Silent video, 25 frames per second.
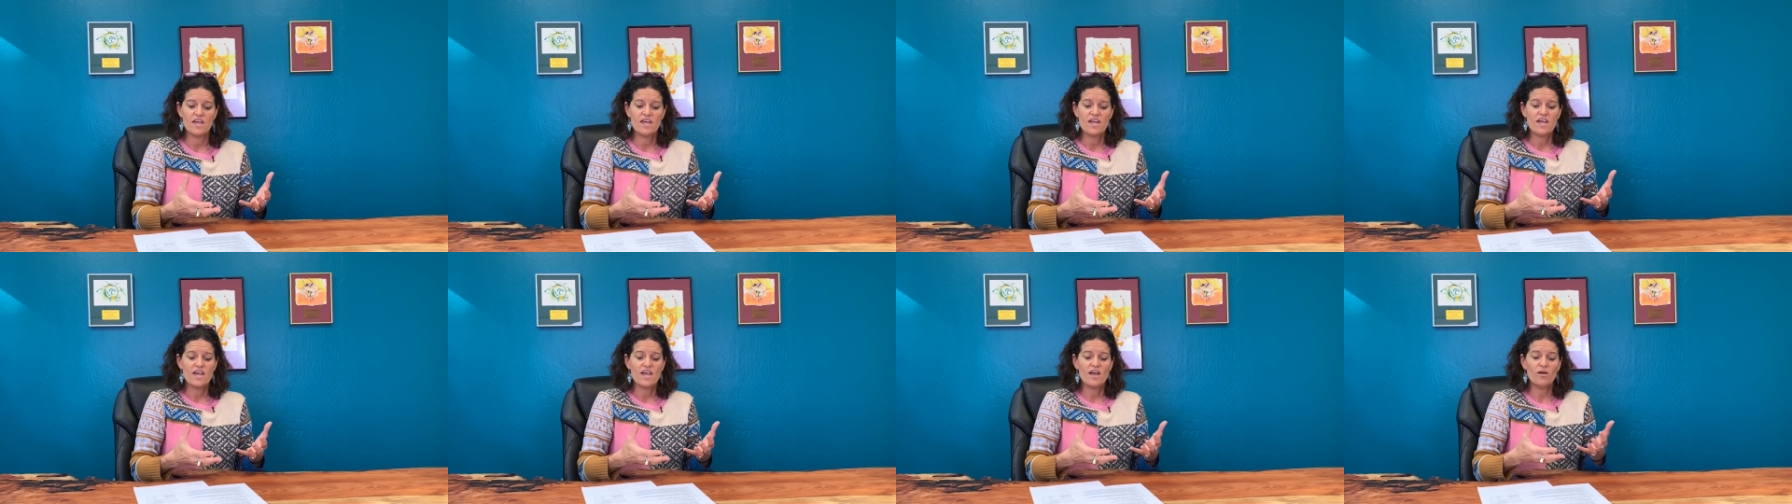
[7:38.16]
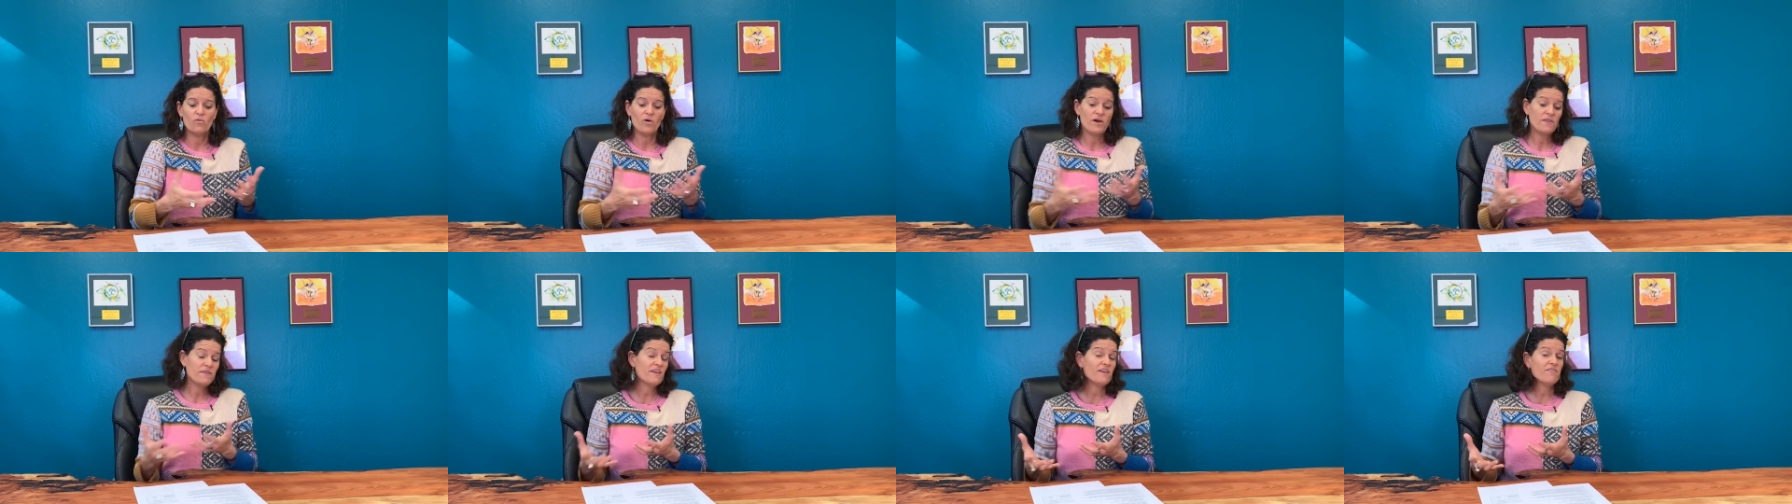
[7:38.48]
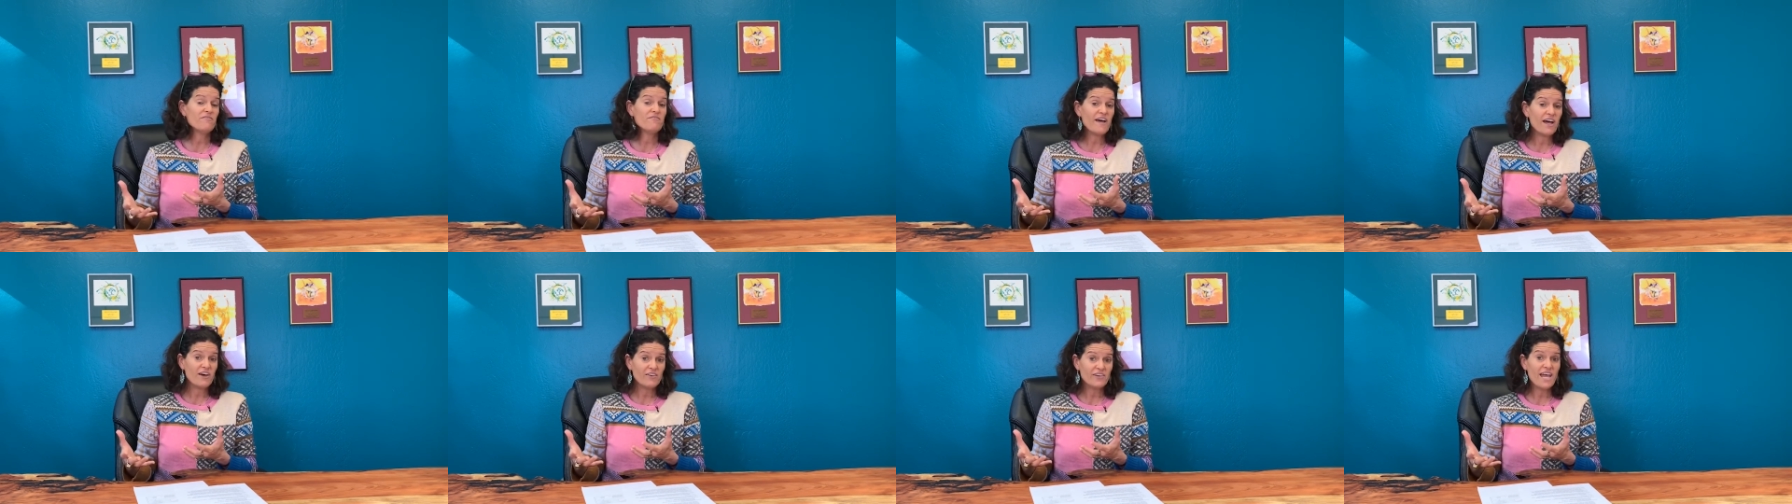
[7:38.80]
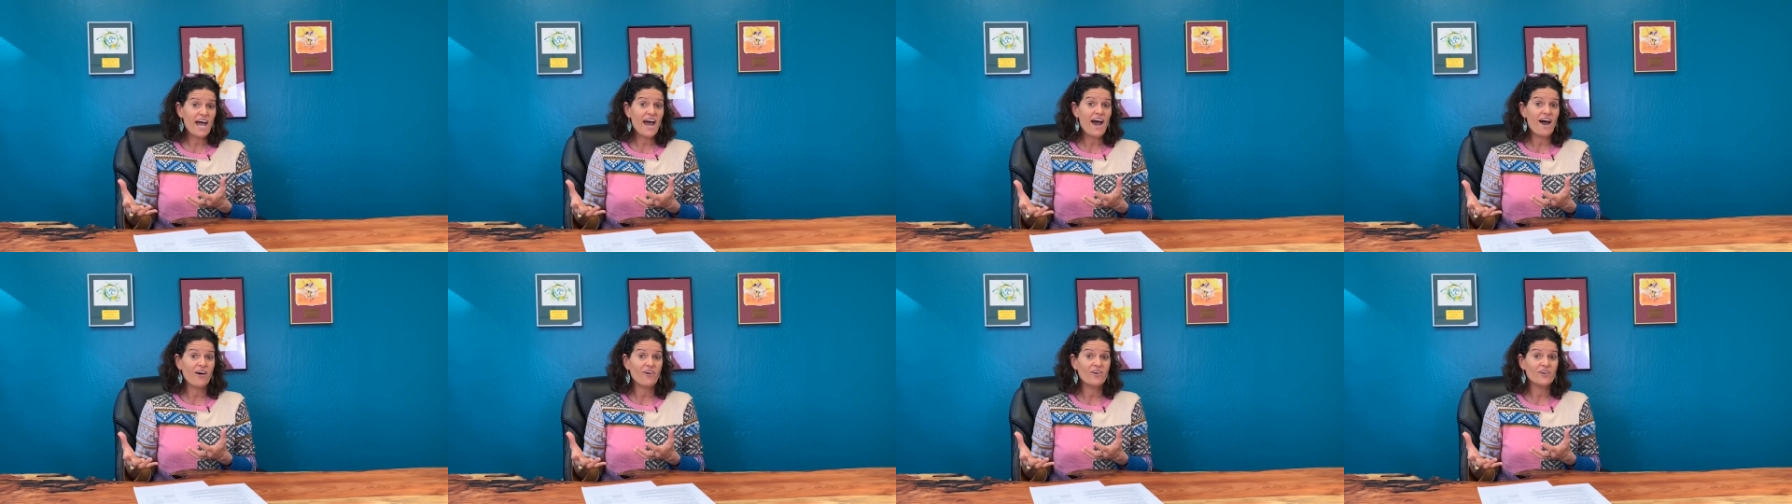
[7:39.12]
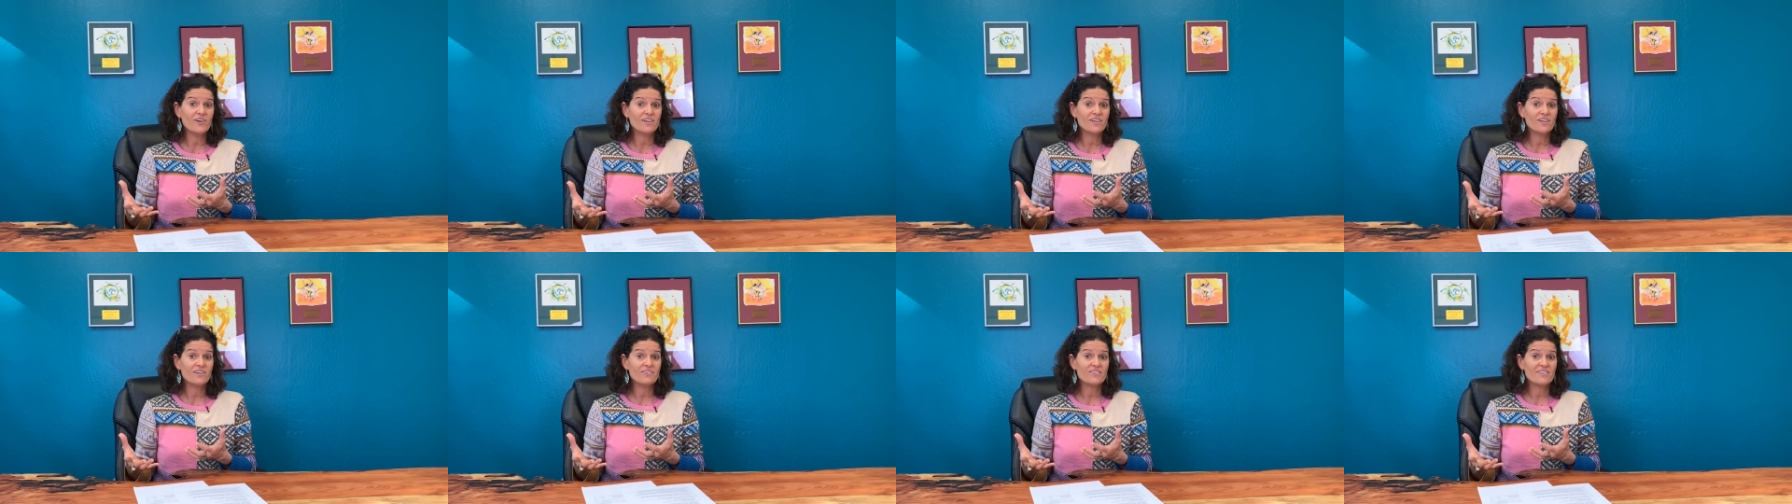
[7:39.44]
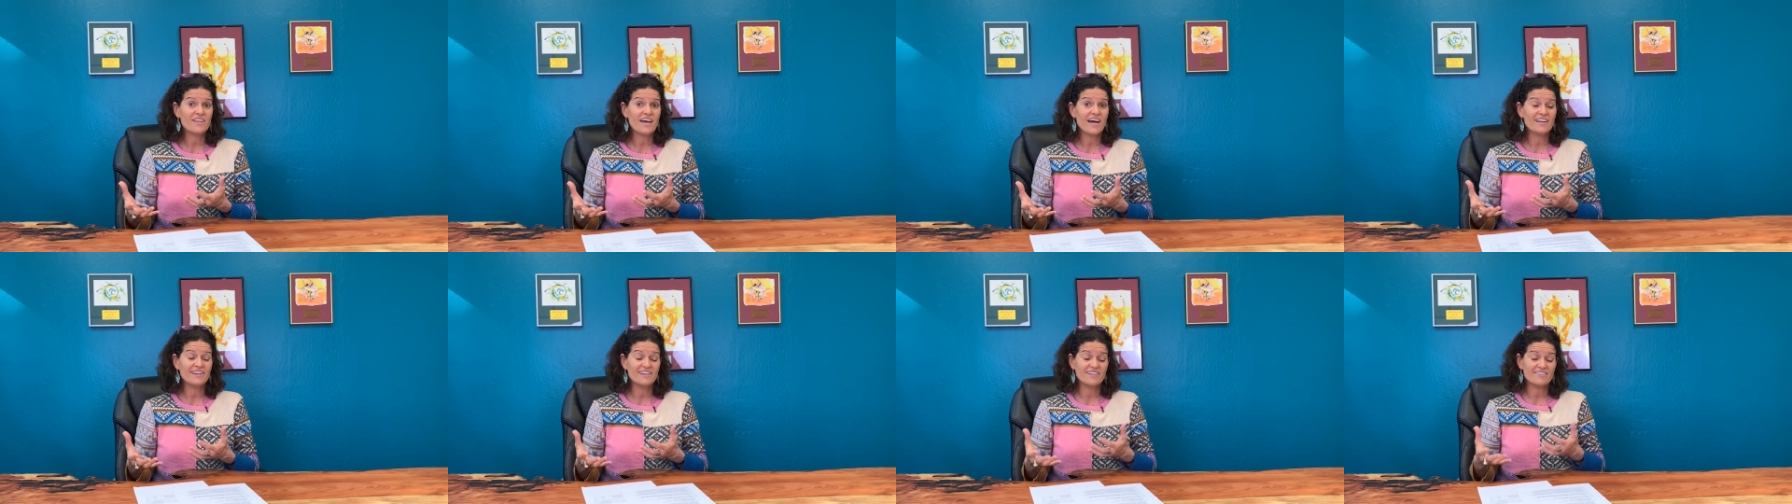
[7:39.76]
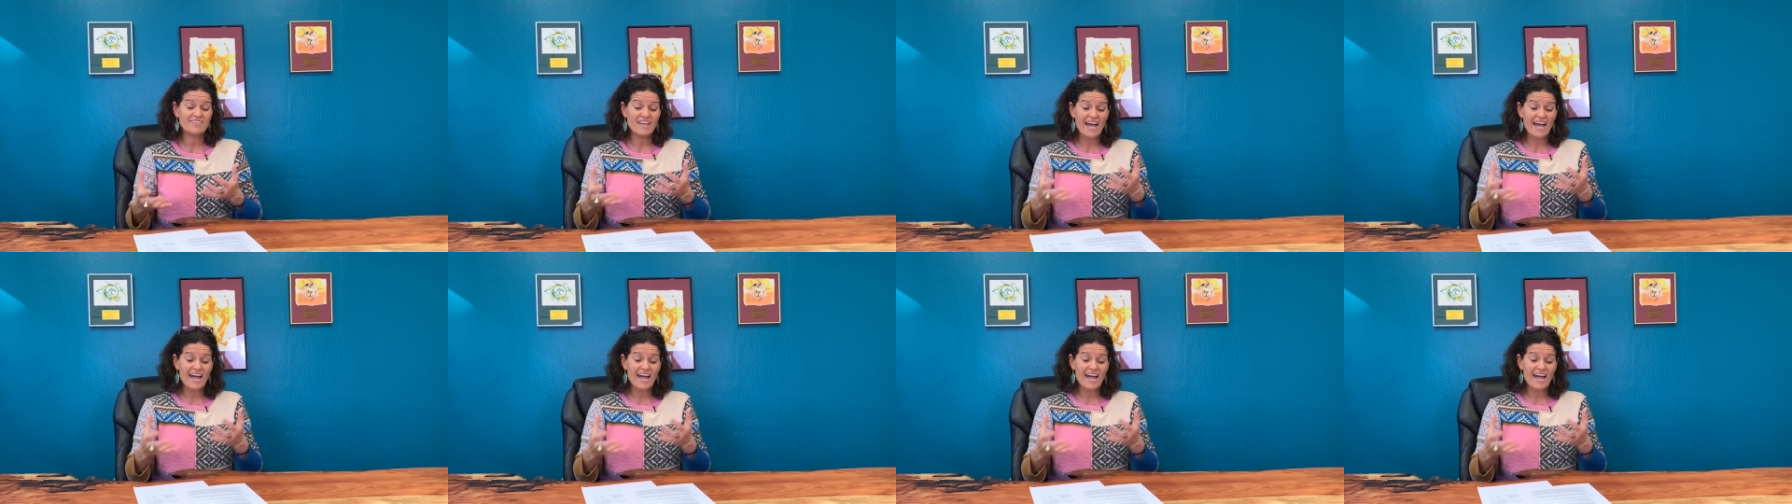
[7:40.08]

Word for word: And what they found out is that it's